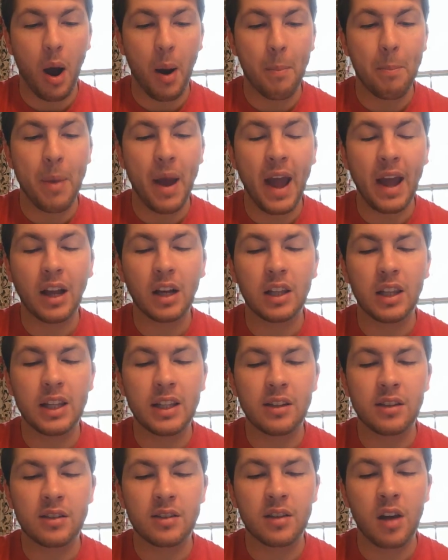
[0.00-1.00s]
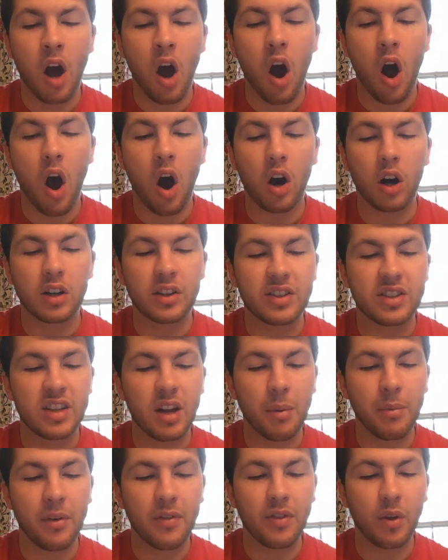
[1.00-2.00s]
Pangolins are
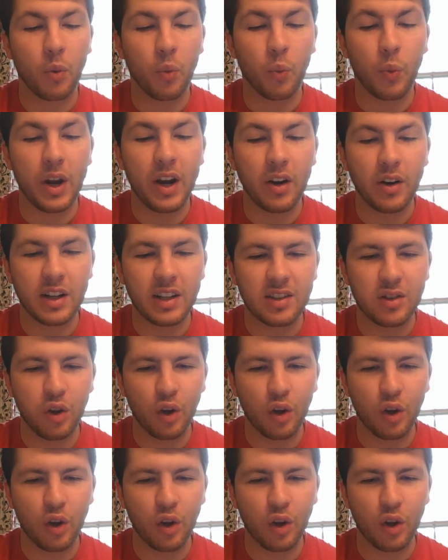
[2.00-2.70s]
some of the weirdest